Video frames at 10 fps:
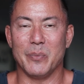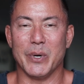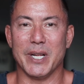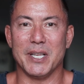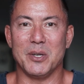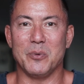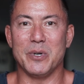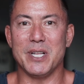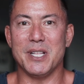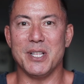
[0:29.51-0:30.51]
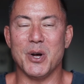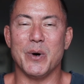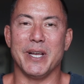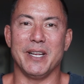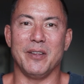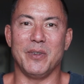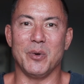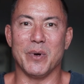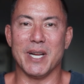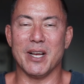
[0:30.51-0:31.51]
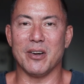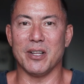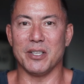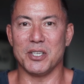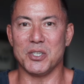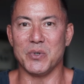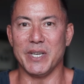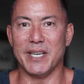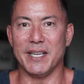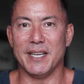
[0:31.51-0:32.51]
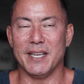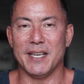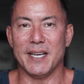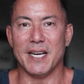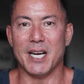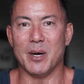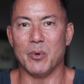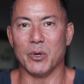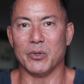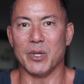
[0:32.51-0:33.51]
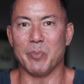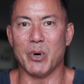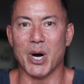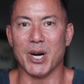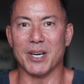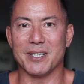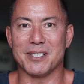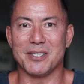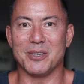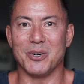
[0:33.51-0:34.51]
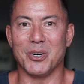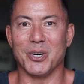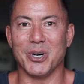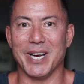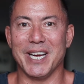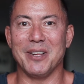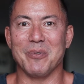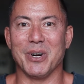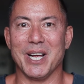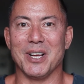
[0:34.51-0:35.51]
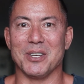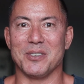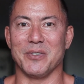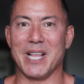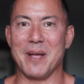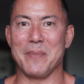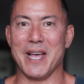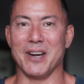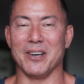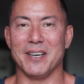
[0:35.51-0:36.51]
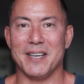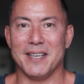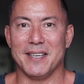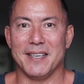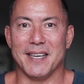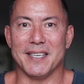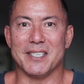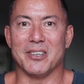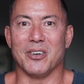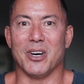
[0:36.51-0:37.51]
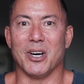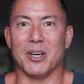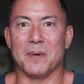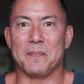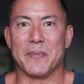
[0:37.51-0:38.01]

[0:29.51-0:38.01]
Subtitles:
But you wouldn't know it if you went out on the street or to the parks or anywhere else for that matter, as there are